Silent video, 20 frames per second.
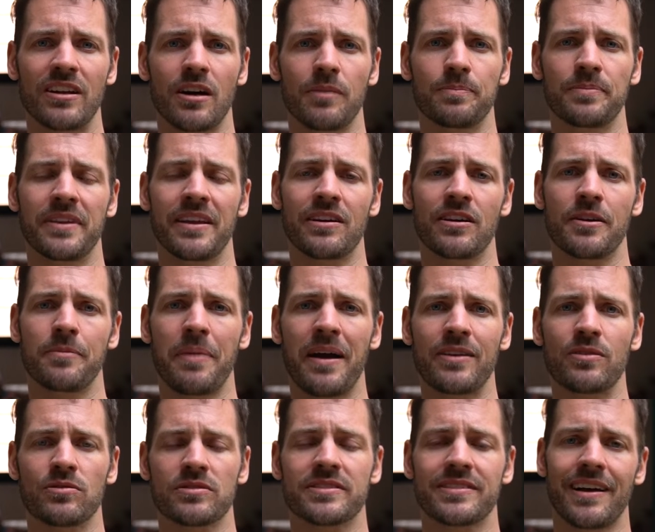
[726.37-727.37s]
up there by
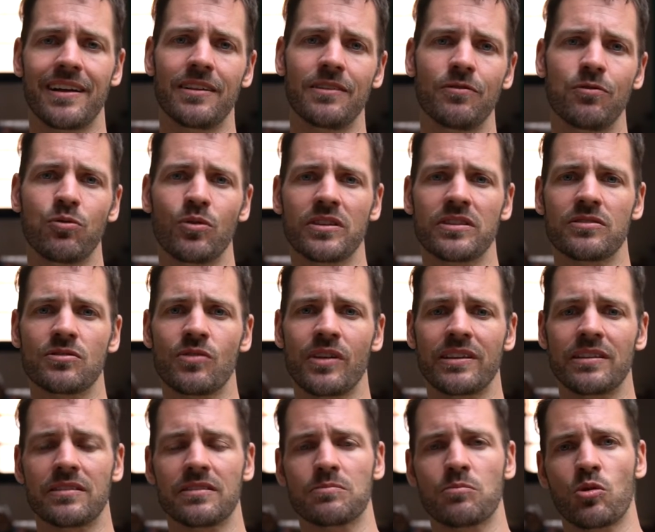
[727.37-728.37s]
yourself with the
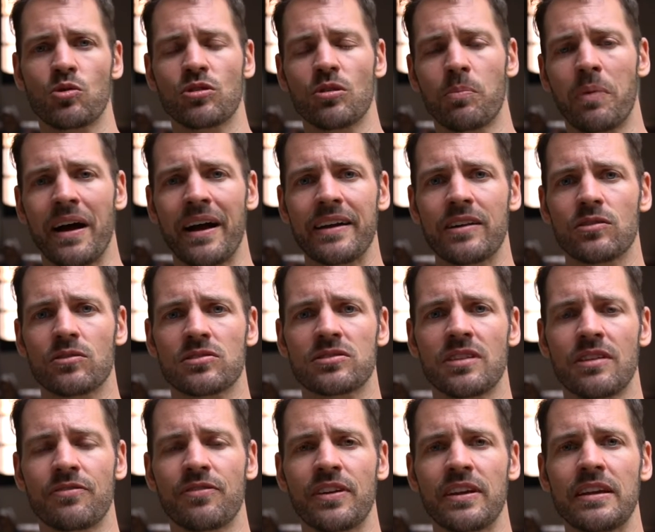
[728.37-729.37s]
rented motorbike or
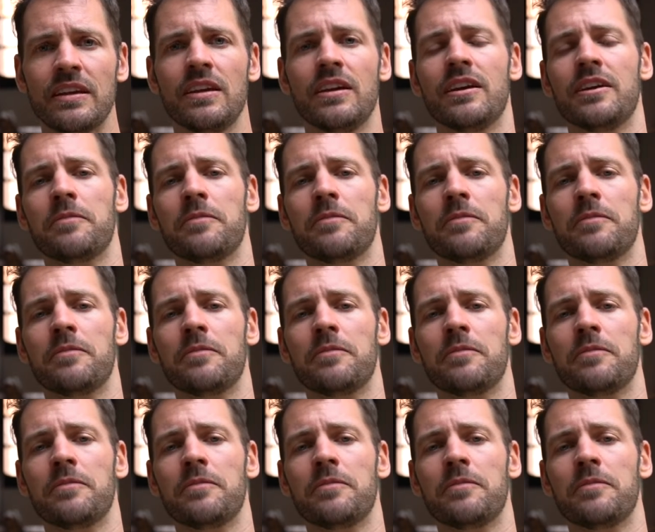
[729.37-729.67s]
something.